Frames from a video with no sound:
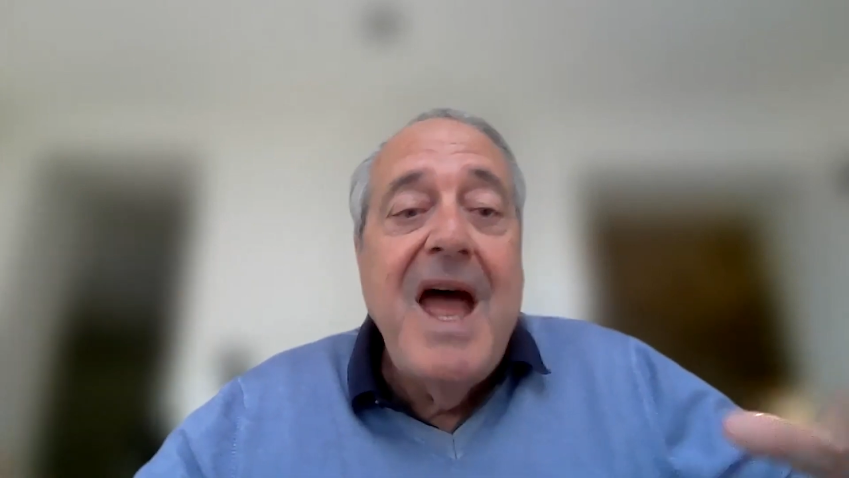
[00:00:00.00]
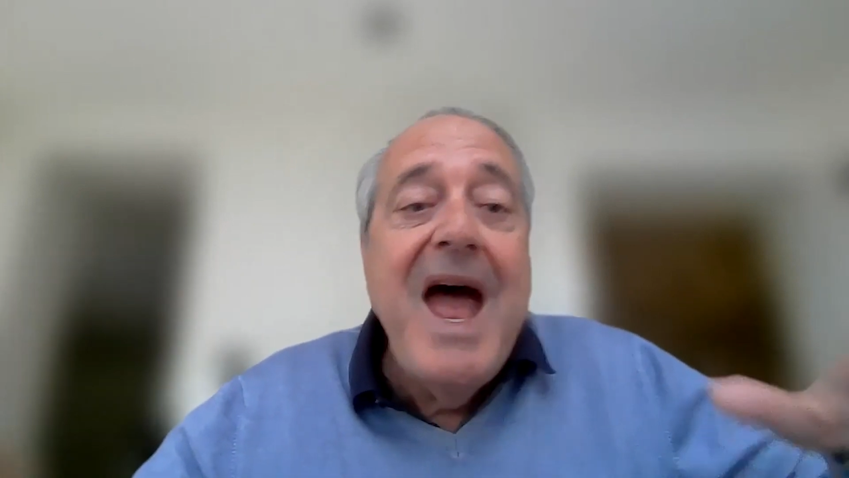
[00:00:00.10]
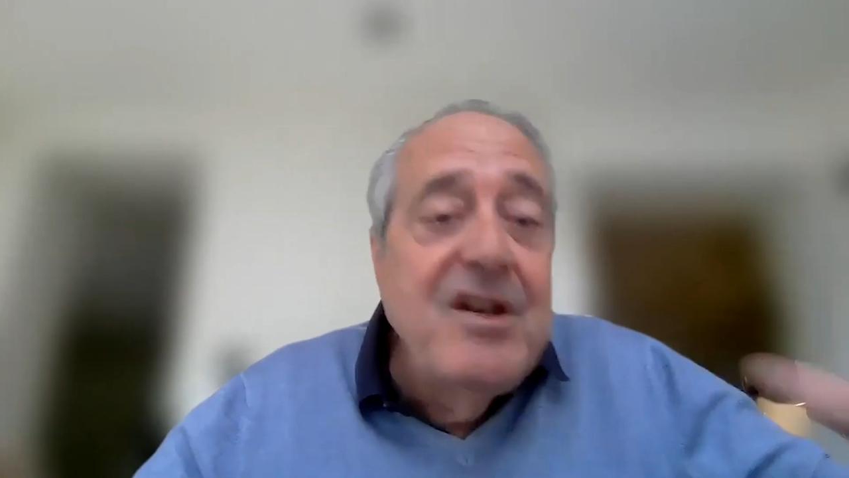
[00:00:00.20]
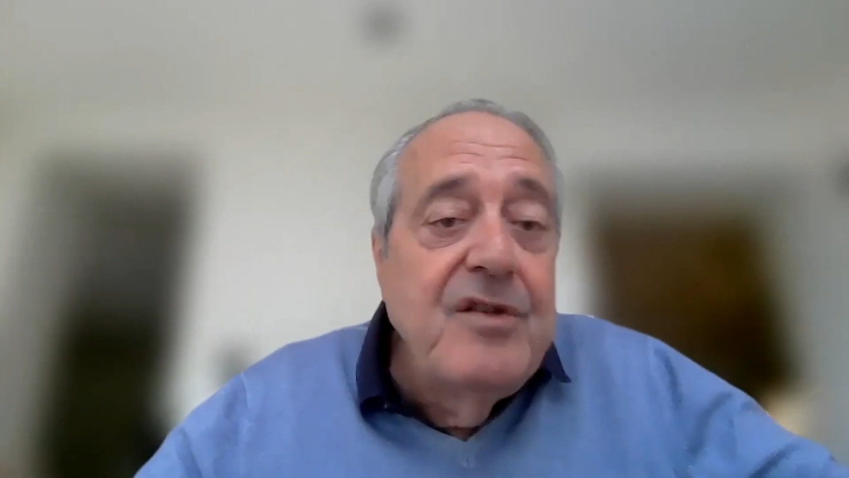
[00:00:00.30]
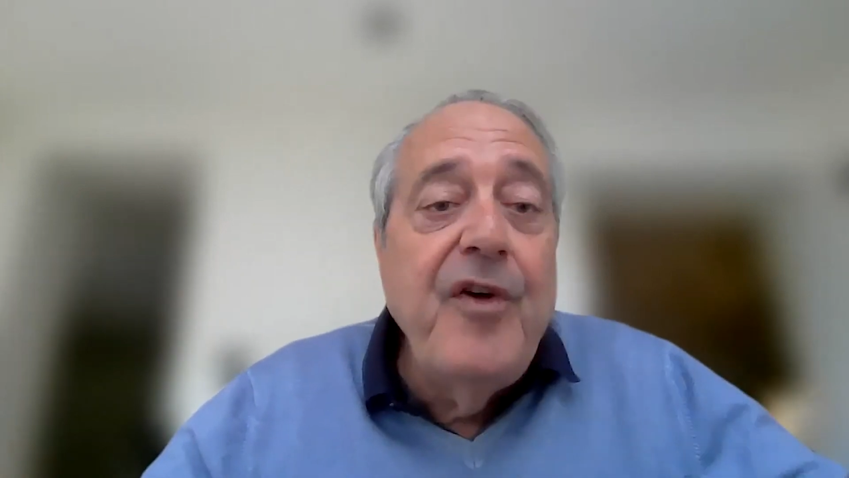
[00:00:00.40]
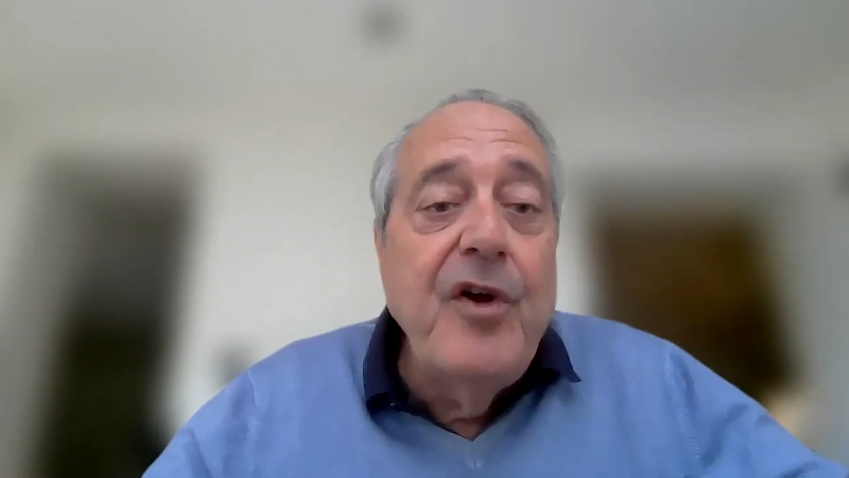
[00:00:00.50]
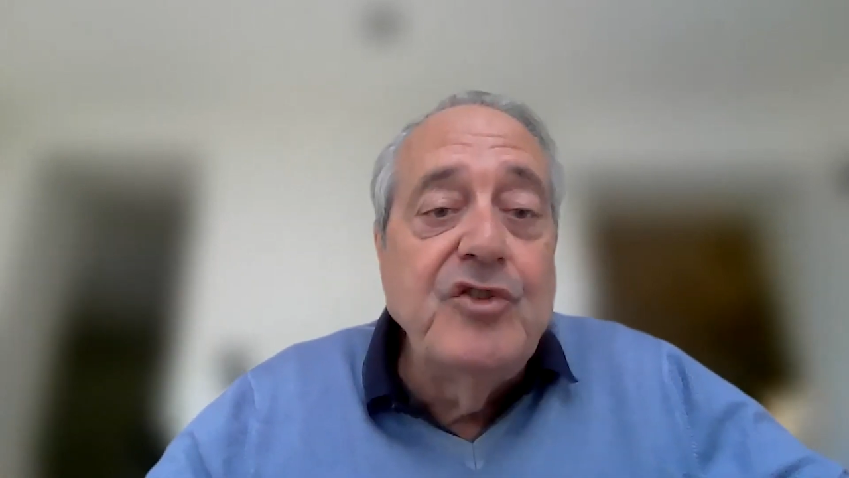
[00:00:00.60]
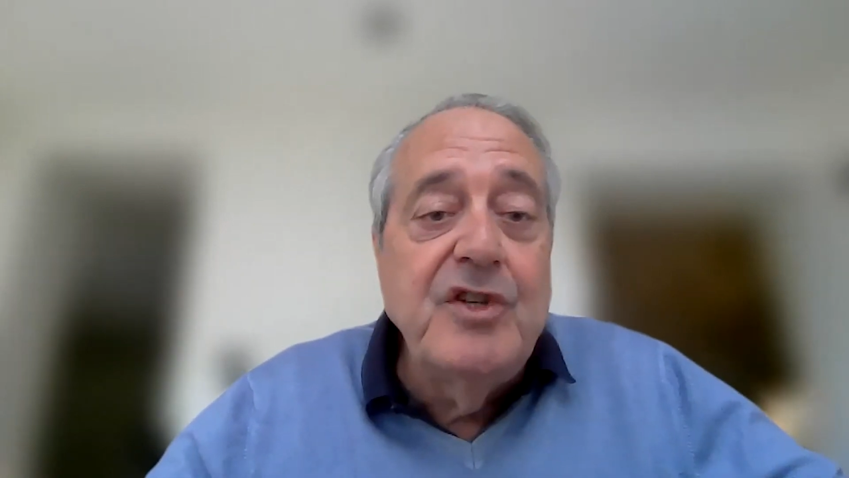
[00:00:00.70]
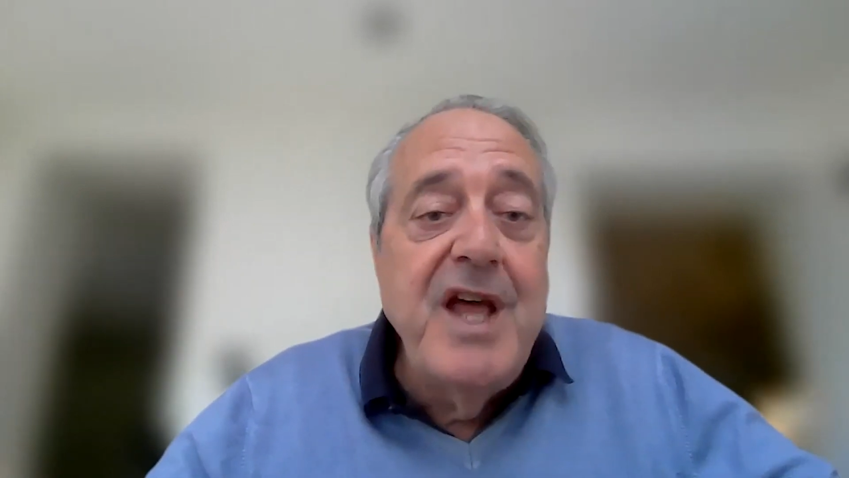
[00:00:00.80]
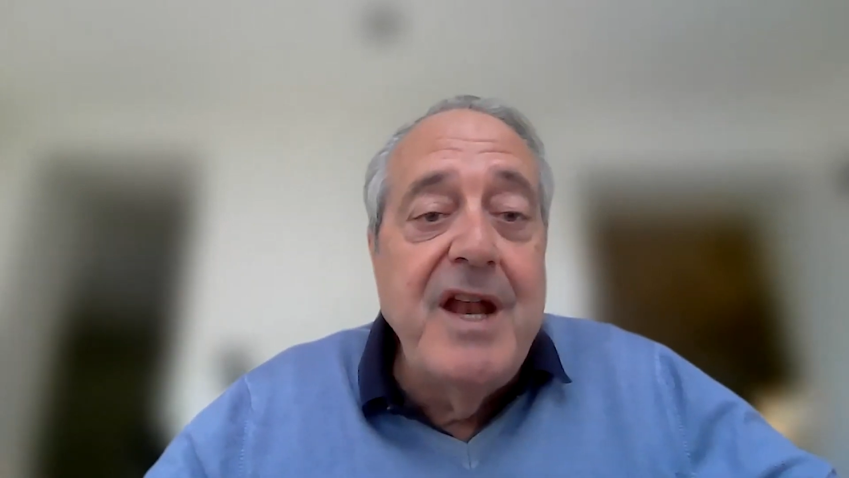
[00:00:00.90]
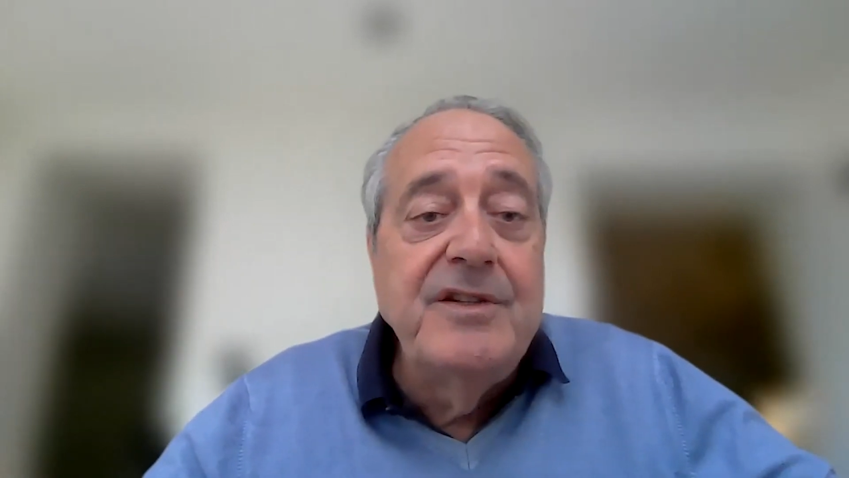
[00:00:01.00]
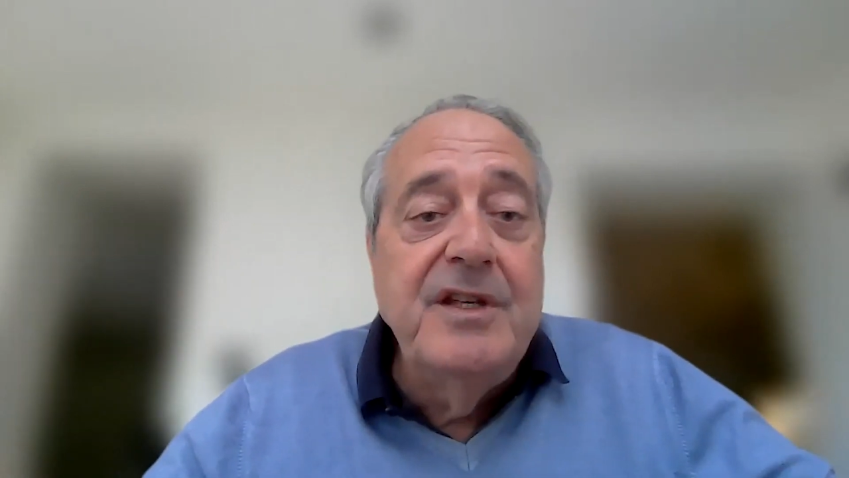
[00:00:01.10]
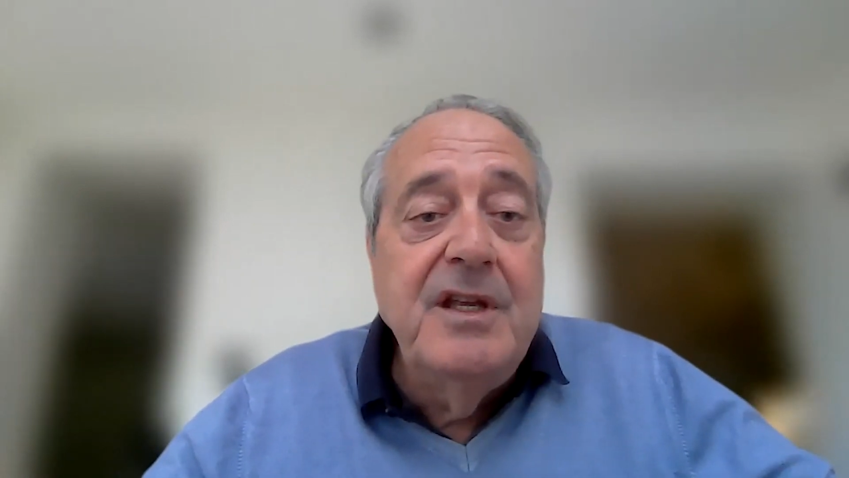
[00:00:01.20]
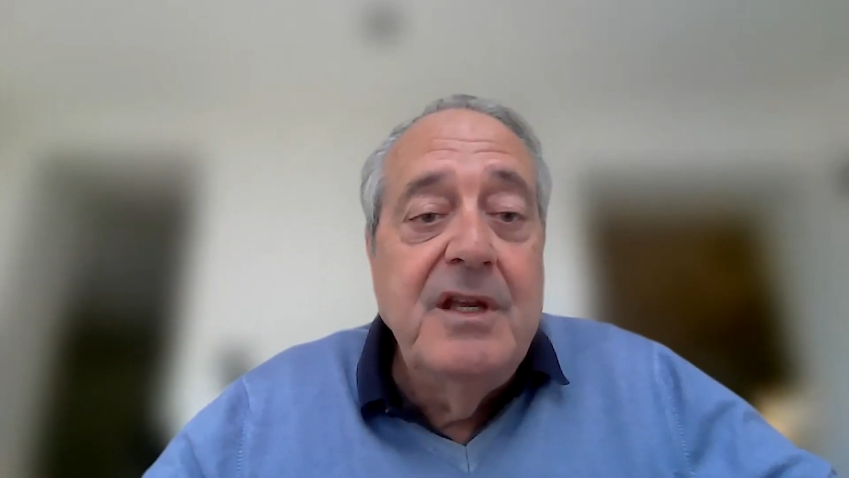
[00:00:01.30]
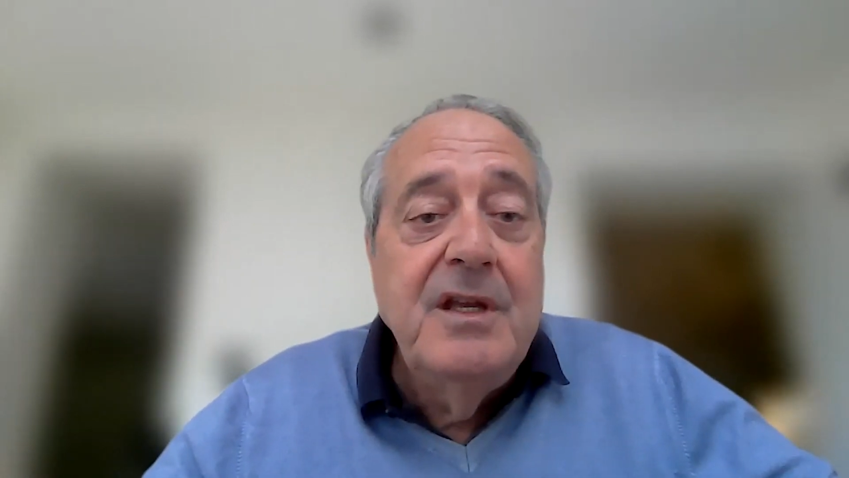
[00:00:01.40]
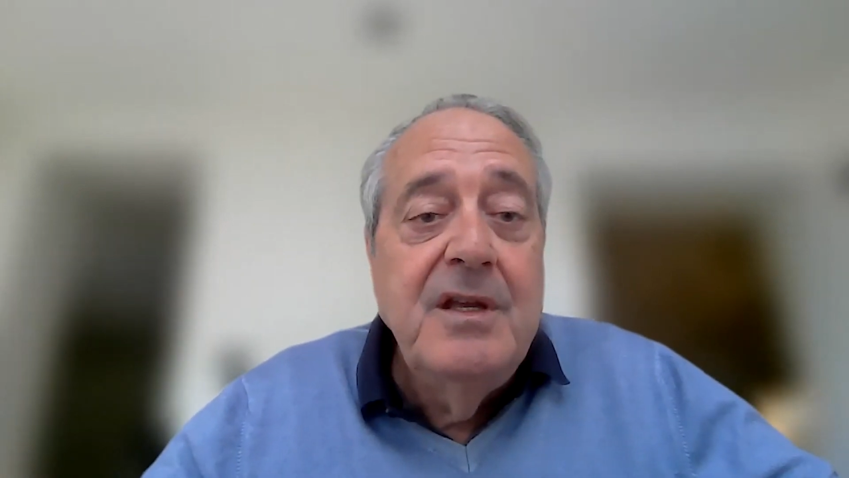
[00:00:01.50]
and functionality,